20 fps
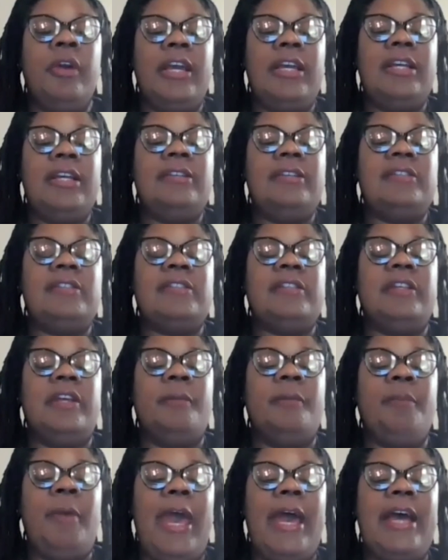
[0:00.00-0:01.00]
grace,
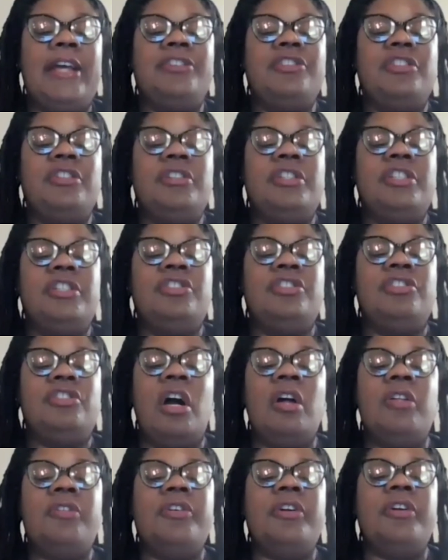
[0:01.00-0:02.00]
compassion, each
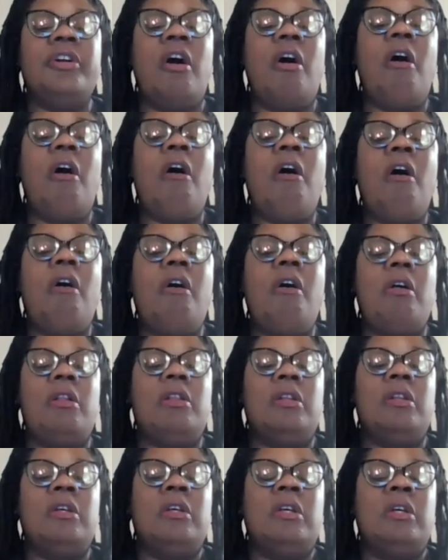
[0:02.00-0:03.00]
other,
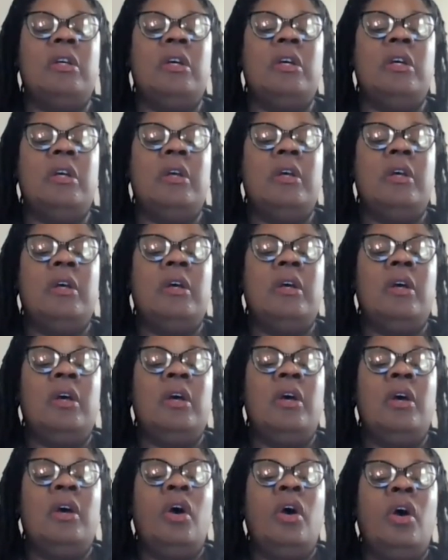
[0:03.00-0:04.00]
all.
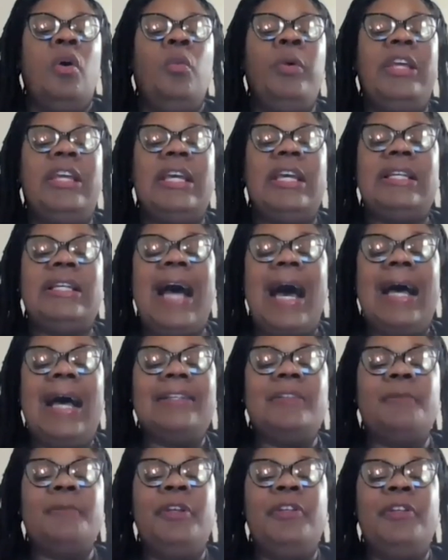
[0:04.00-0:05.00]
We cannot
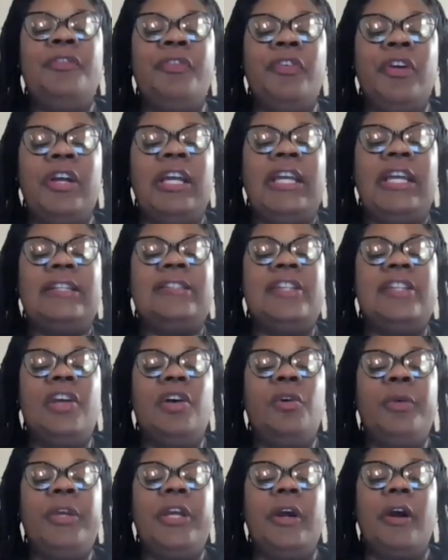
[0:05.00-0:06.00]
be free
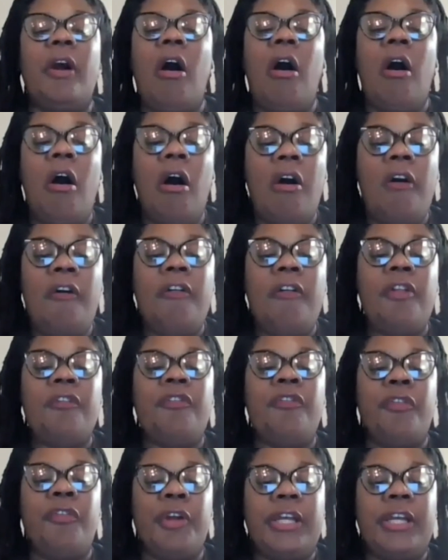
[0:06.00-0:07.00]
until we are all
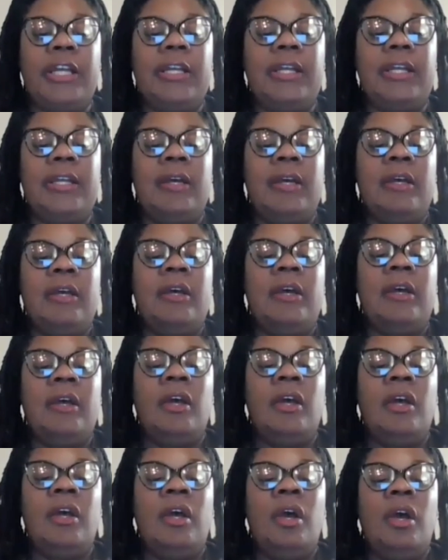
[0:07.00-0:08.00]
free.
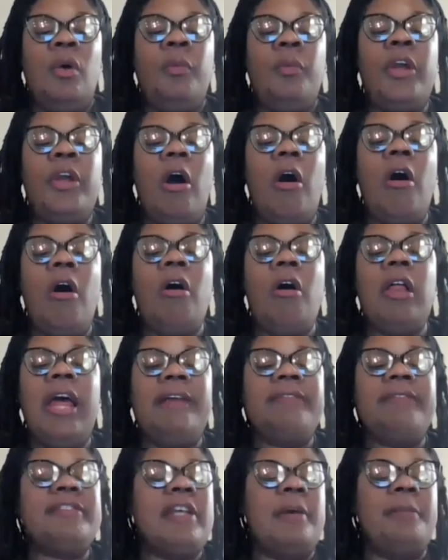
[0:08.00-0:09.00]
We all
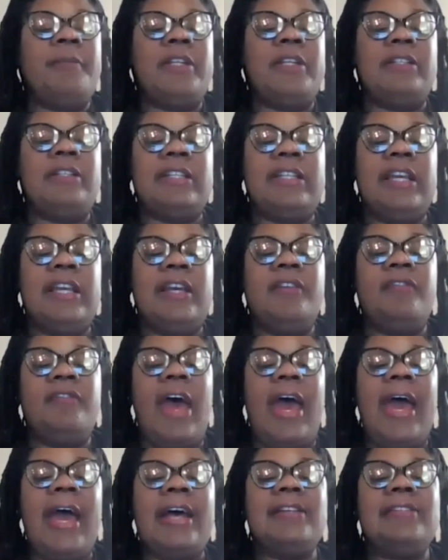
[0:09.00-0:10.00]
have something to give.
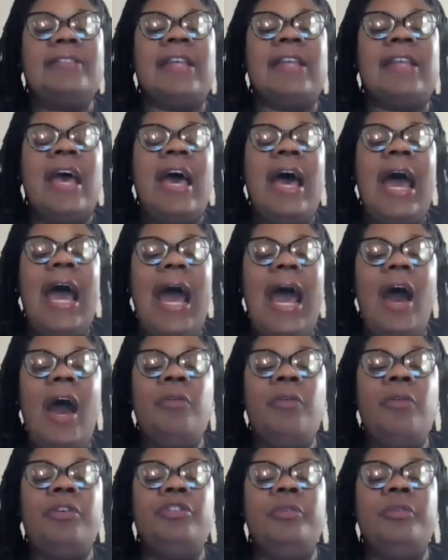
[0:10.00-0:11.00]
Ask
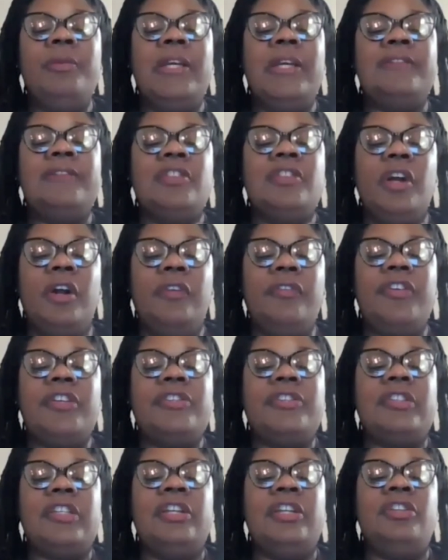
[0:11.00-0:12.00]
how can you be of
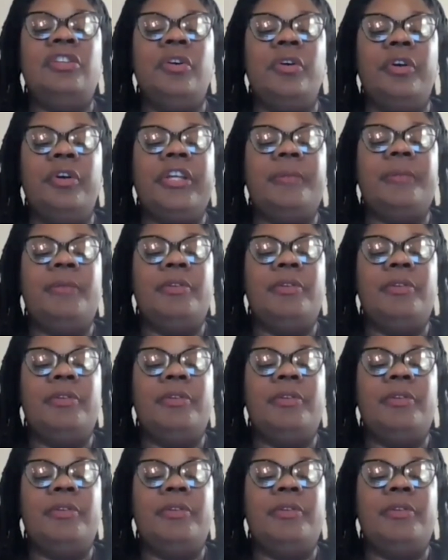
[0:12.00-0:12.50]
service in your